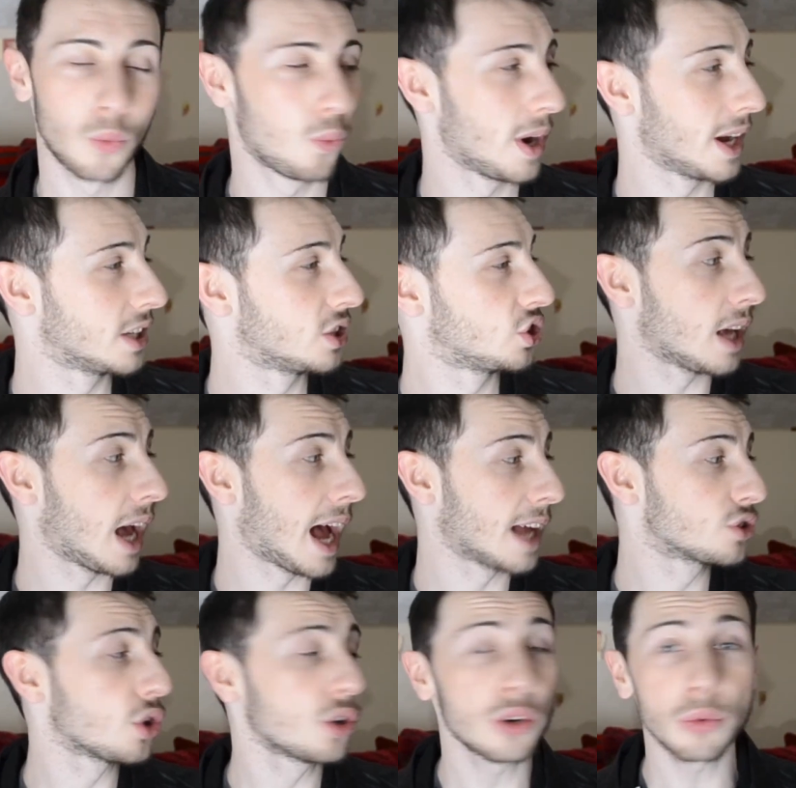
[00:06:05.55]
which I
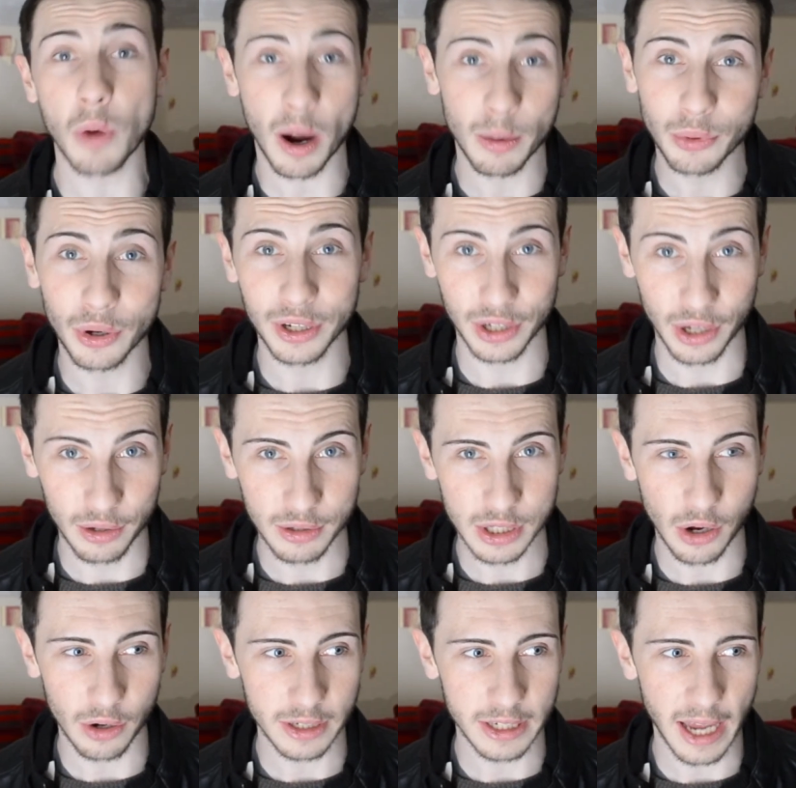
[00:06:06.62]
don't know what I'm gonna use
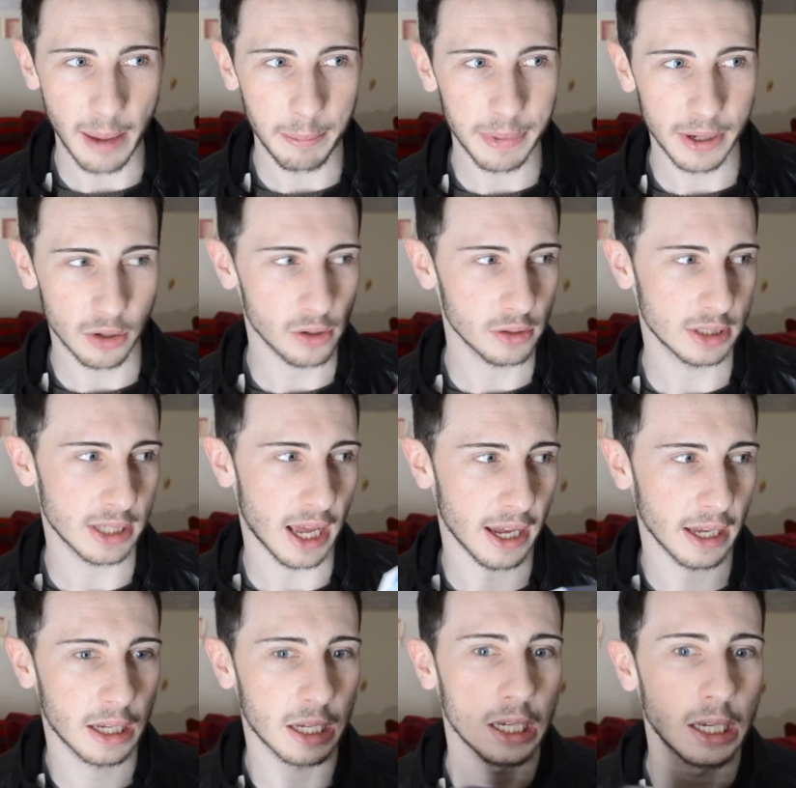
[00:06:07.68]
it on yet, because
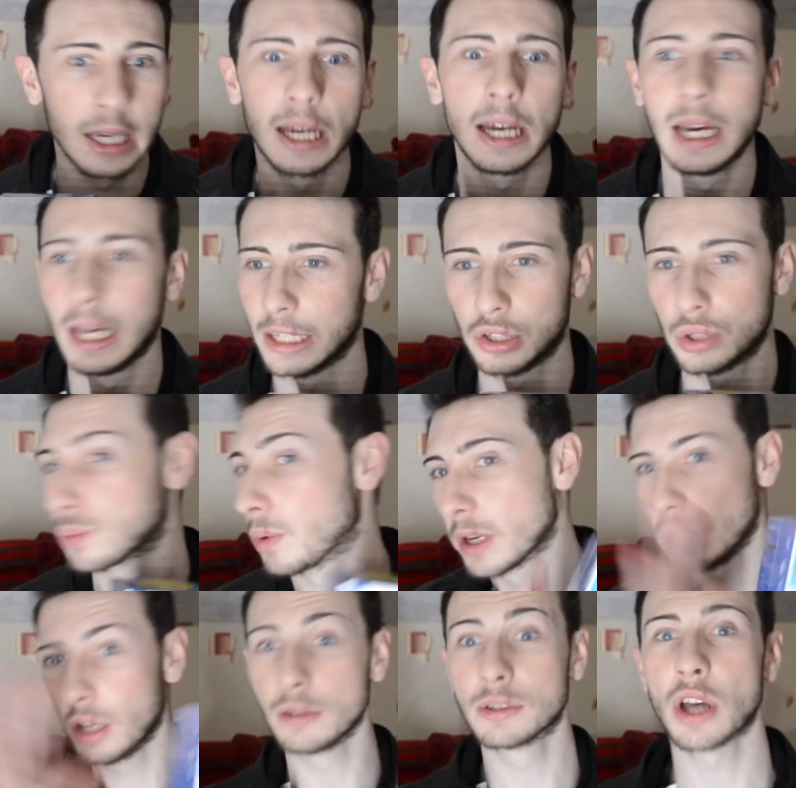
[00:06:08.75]
like, I just wanna
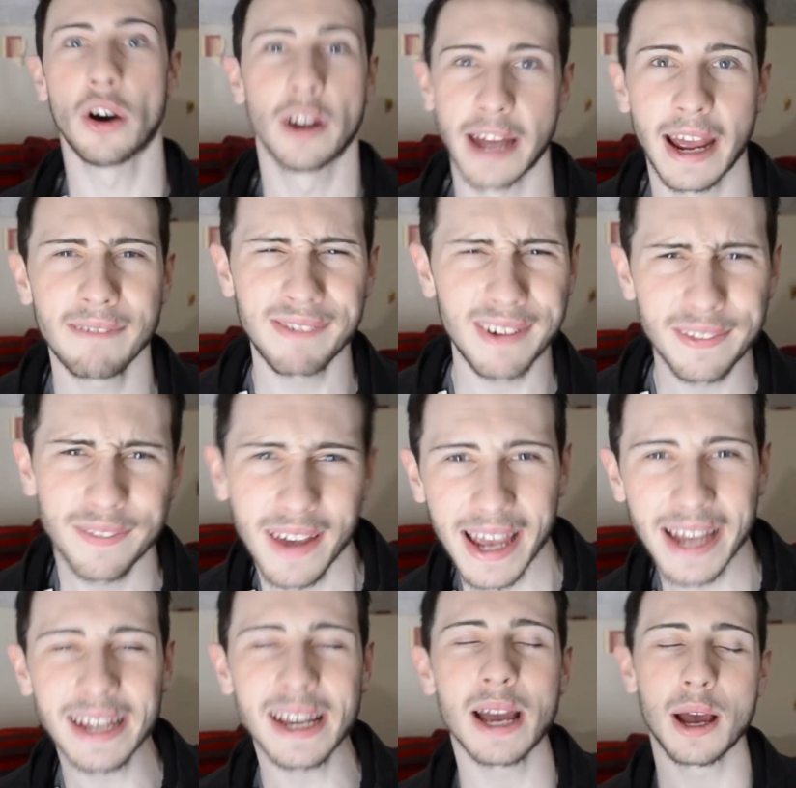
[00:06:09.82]
use it on
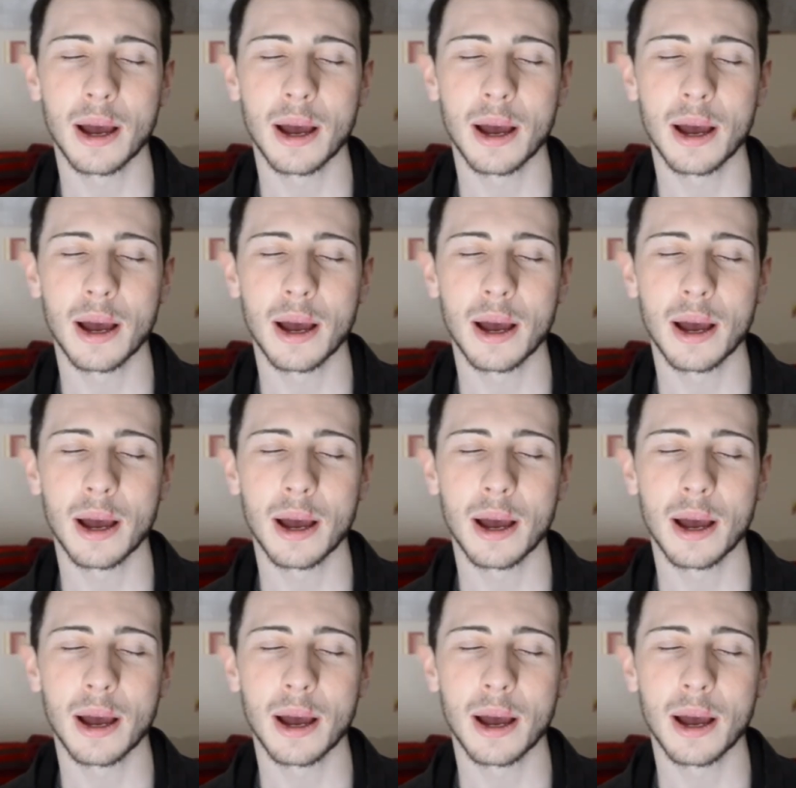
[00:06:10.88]
everything.